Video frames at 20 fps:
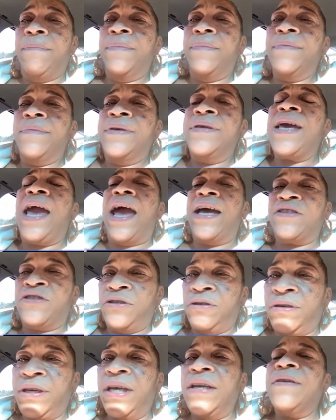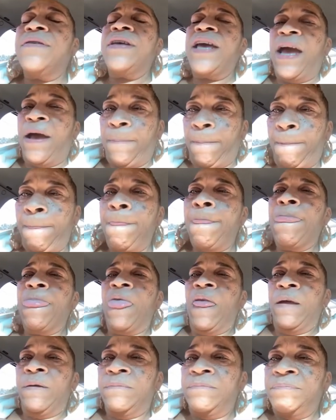Yeah, I'll be there with my
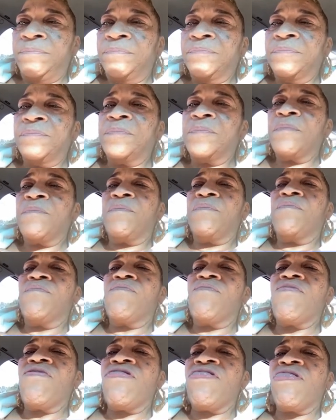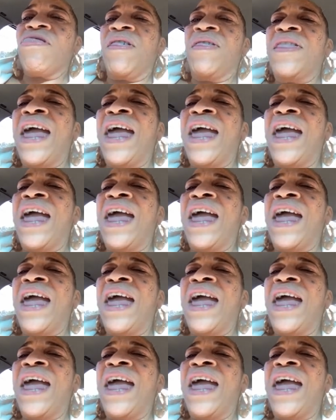mic and headphones like, hello,